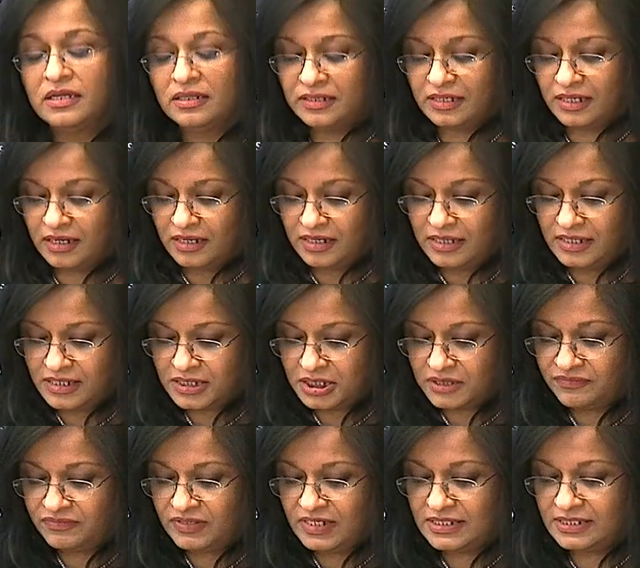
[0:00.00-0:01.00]
The earliest
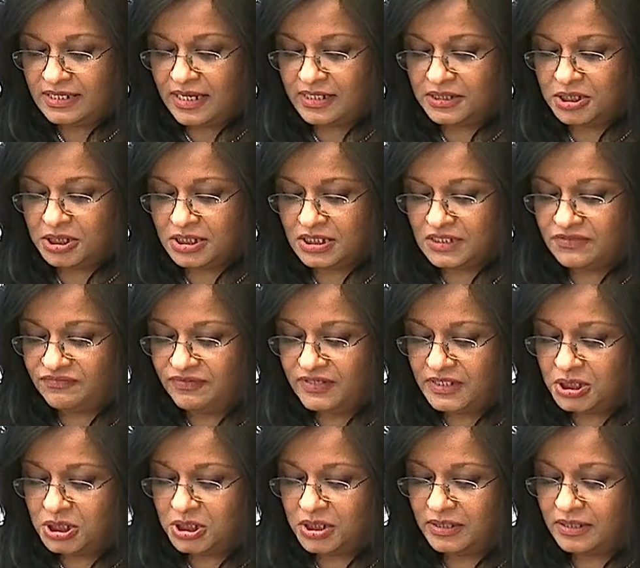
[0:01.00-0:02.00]
of these legends,
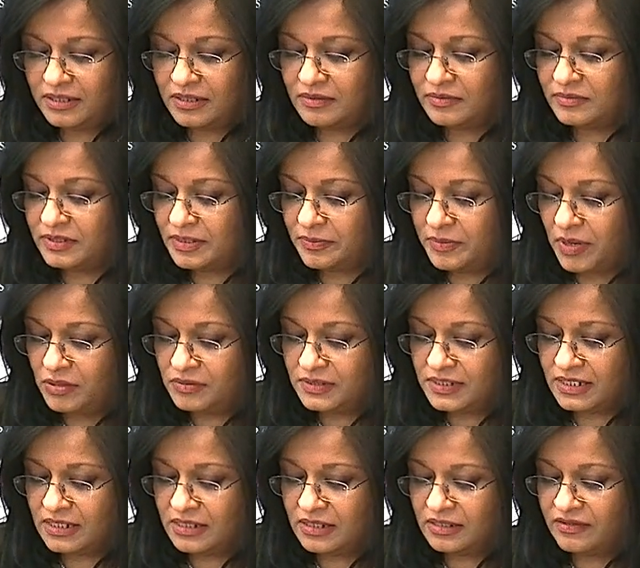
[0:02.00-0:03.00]
featuring
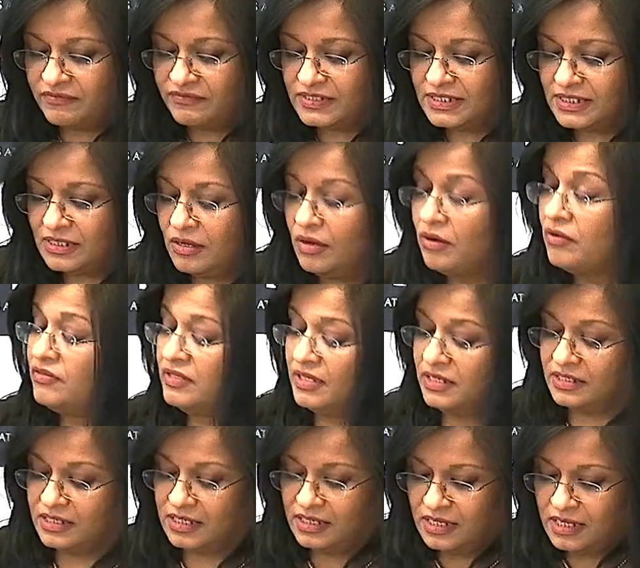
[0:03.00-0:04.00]
supposedly the
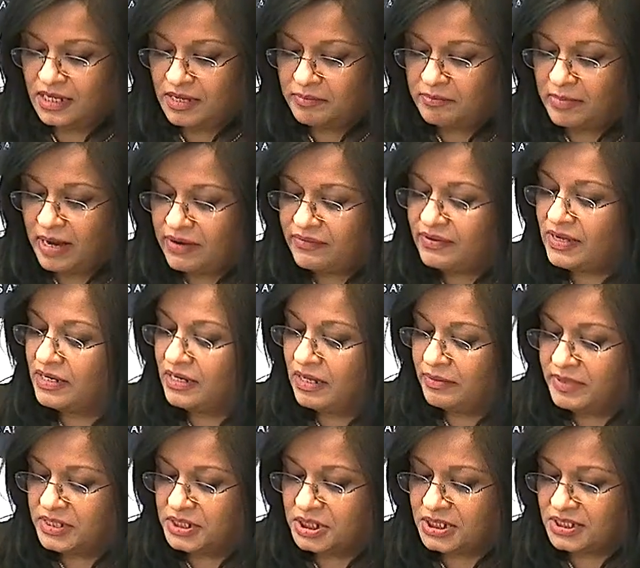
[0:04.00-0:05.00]
Visigothic Marian
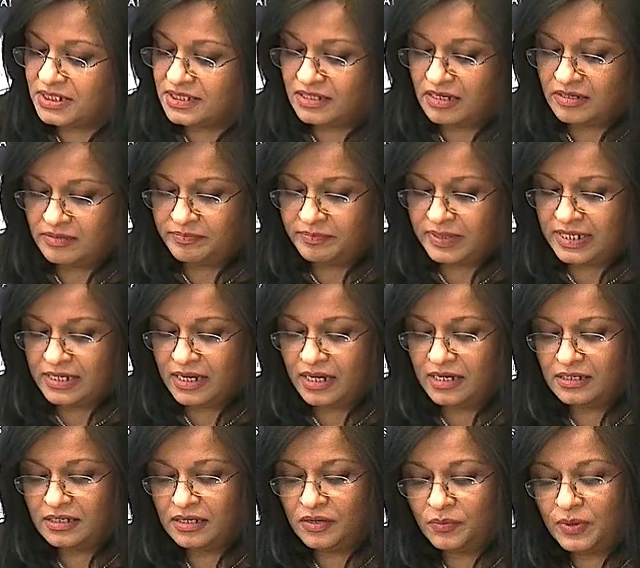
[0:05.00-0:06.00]
images that had been
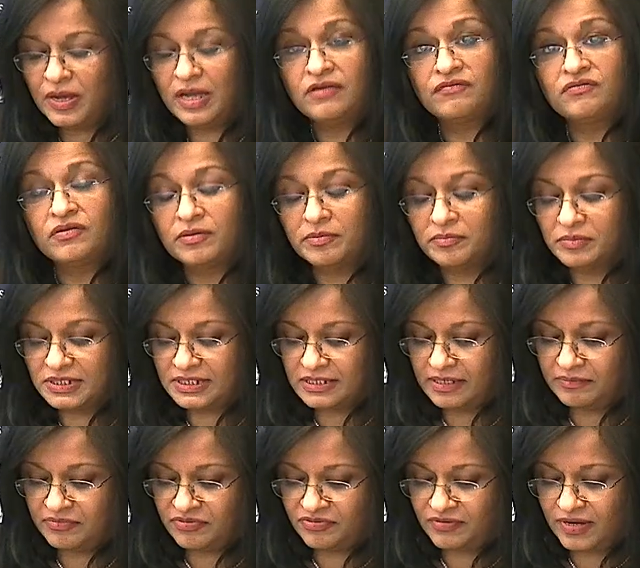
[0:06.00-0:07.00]
hidden away from the
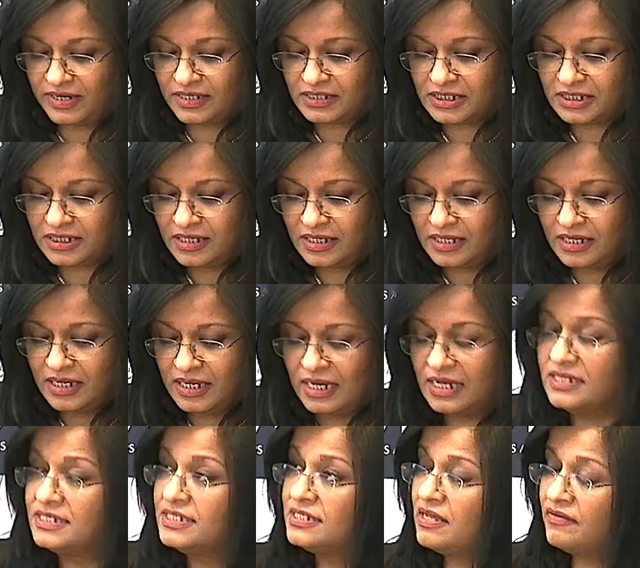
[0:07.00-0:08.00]
Muslim threat
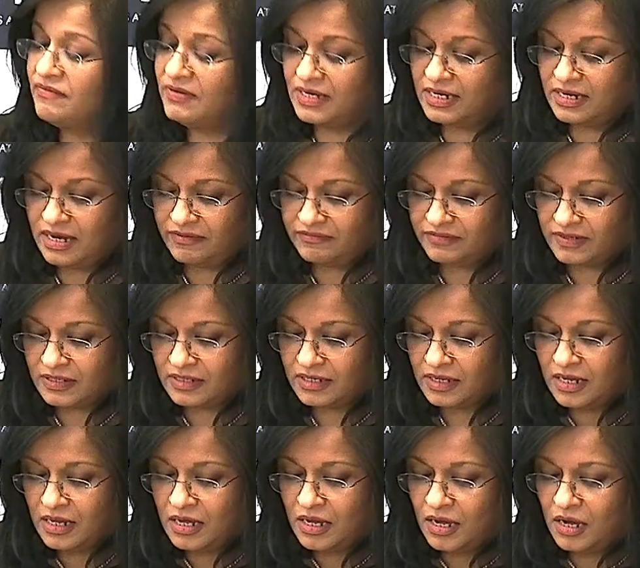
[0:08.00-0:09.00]
in 711,
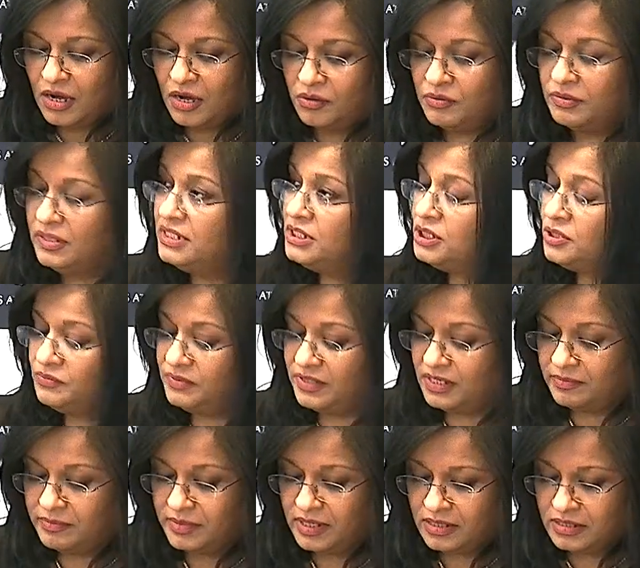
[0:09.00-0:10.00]
only to
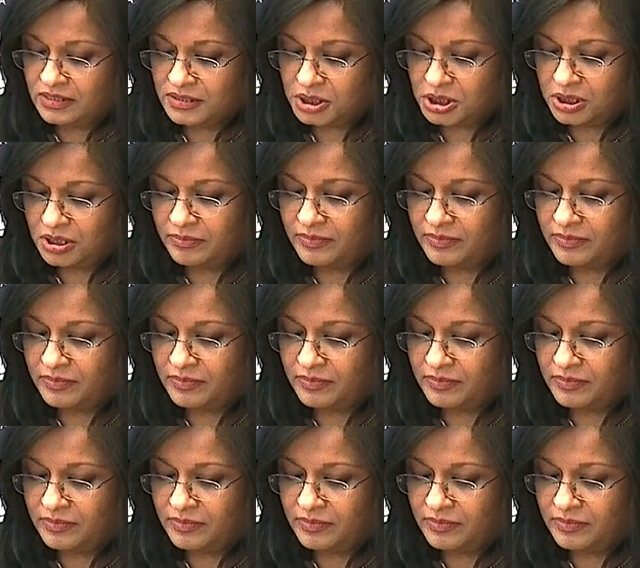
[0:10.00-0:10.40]
re-emerge